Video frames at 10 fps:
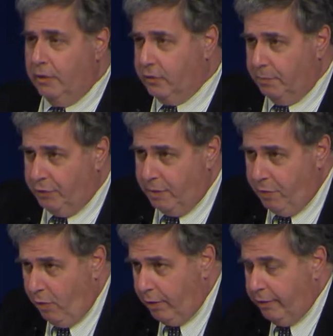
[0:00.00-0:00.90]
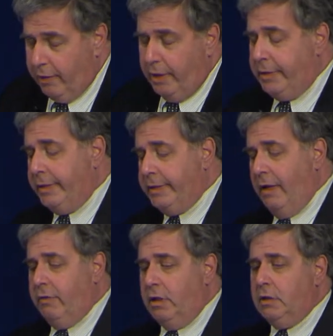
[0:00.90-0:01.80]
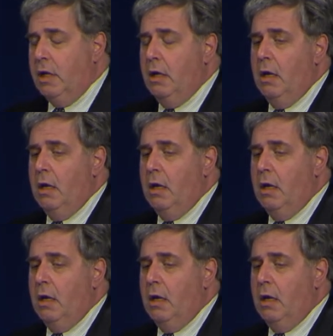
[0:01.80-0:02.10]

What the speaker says: to the Supreme Court in the 1970s.